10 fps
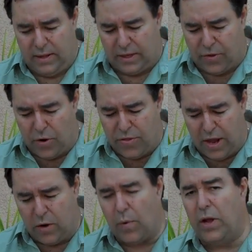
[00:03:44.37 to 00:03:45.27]
The third
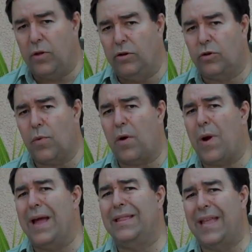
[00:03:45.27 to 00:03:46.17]
thing you want to do is you want to
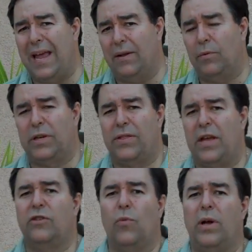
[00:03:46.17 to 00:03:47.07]
write a date, which I
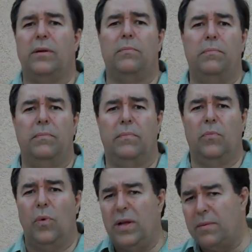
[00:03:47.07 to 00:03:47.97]
think is one
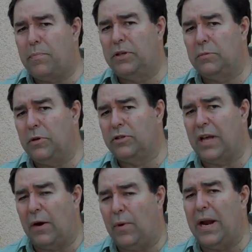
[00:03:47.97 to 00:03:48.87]
of the principles
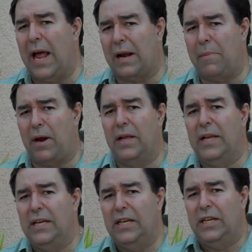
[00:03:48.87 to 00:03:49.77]
I really like about it.
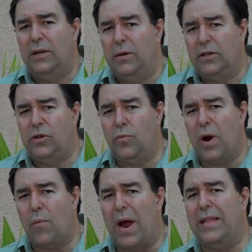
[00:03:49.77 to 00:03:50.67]
Is you
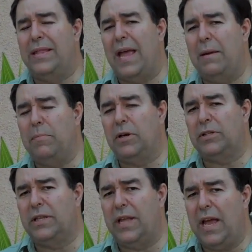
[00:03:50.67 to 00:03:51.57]
want to write a date,
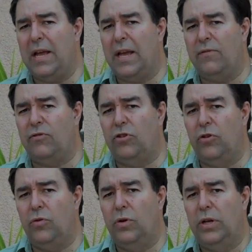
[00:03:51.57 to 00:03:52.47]
because the date gives
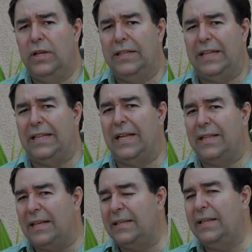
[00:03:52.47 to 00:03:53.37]
you
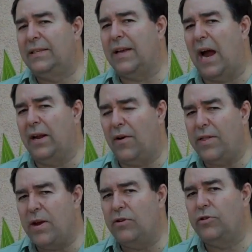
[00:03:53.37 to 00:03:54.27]
that's a desire.
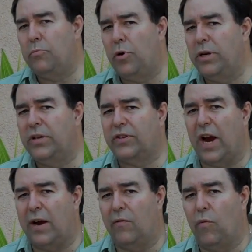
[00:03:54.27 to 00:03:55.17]
Right there is your burning
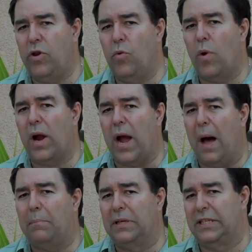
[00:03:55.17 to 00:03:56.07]
desire of when you want to
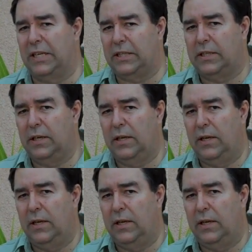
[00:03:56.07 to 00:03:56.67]
accomplish this.